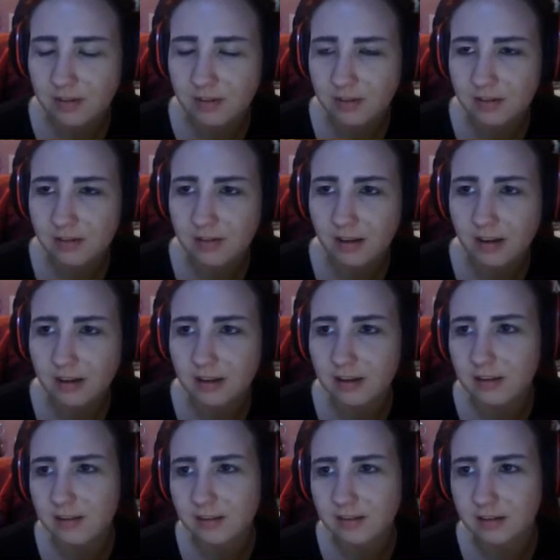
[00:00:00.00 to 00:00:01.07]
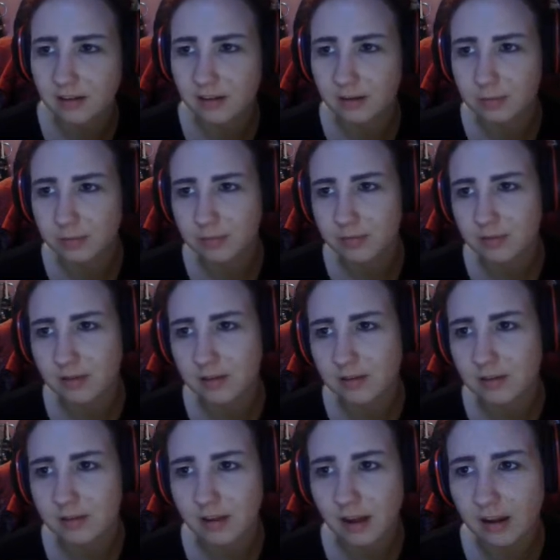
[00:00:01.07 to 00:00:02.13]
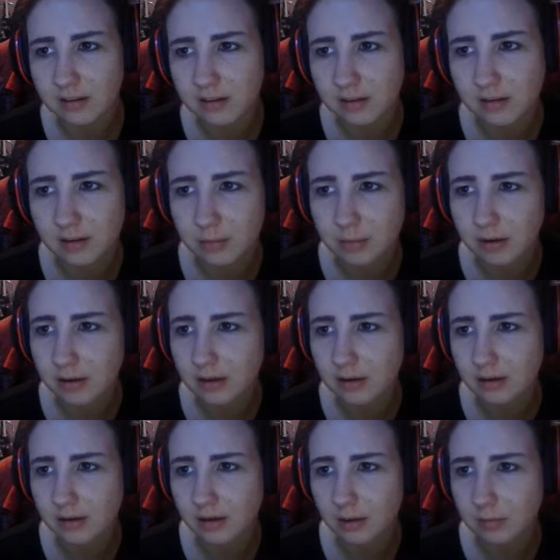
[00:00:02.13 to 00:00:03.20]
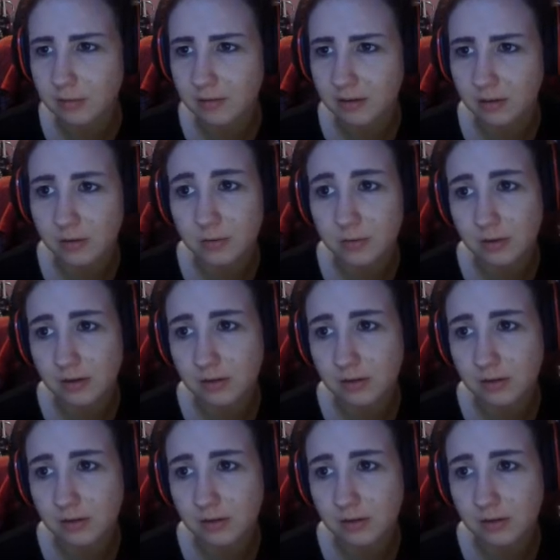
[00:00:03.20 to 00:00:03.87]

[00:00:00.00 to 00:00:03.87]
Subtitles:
settings. This is actually separated into episodes 1,